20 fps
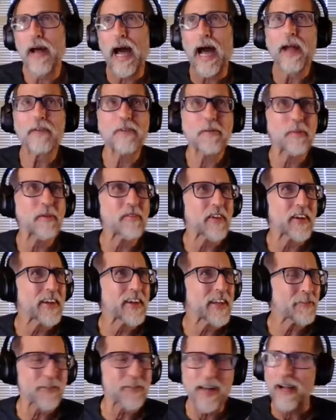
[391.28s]
I would be very
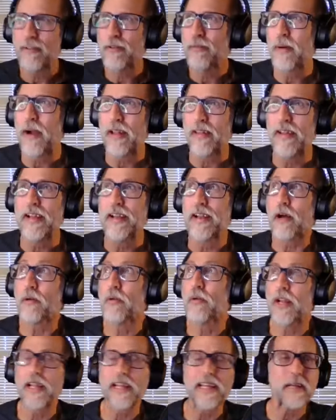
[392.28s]
different. I would buy land. I
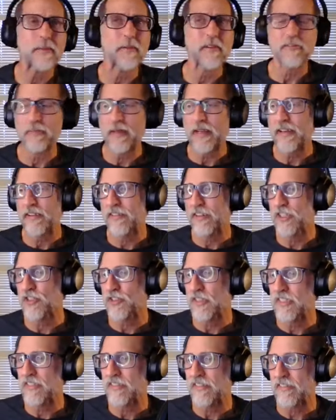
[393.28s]
want to keep as many of the
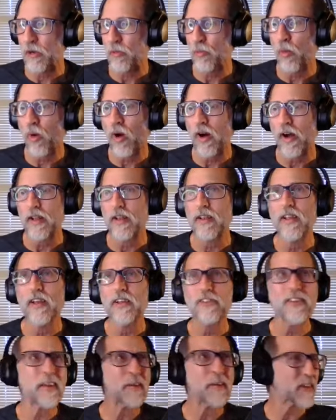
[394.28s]
trees as I want.
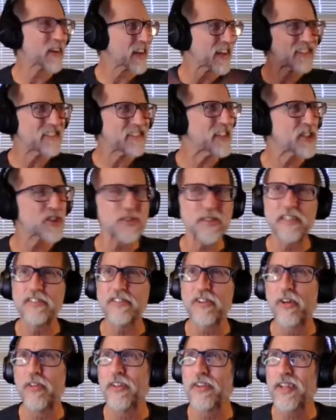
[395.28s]
So then, like, I see
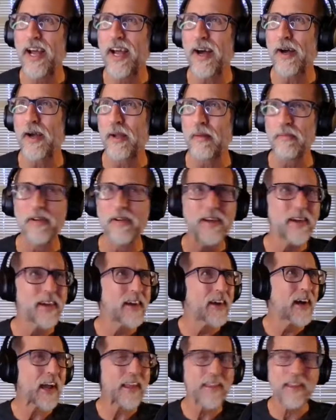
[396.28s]
trees all the time.
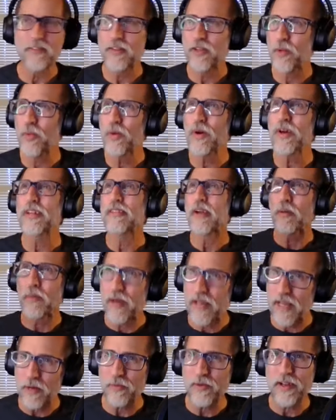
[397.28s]
I live in the woods. I
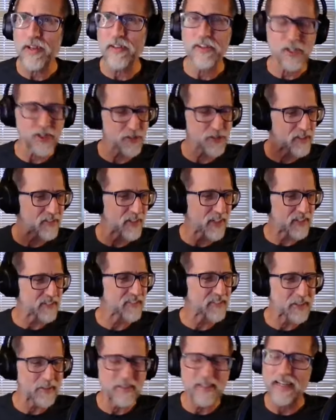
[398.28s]
want to get rid of the trees so I can
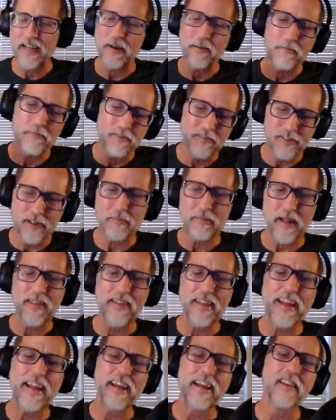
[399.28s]
see my
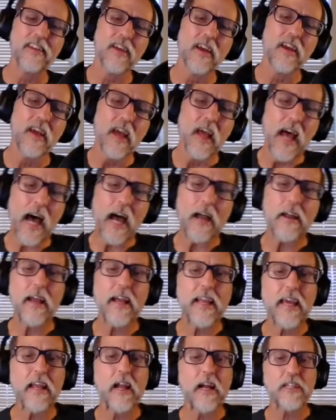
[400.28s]
land.
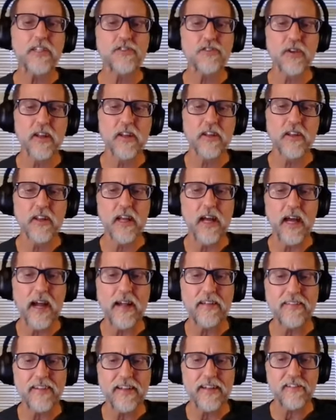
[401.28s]
I just want to.
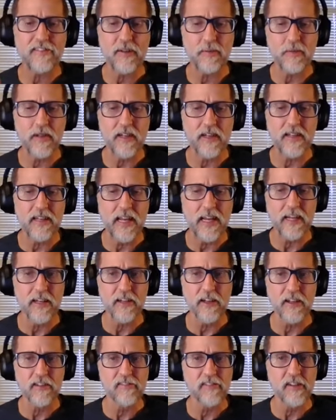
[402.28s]
I think that's something to take
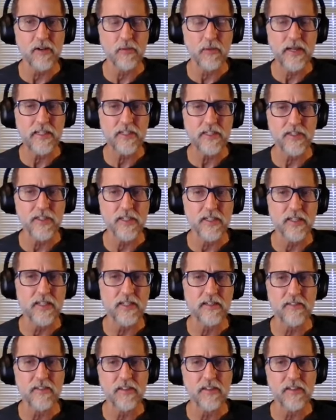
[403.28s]
into consideration.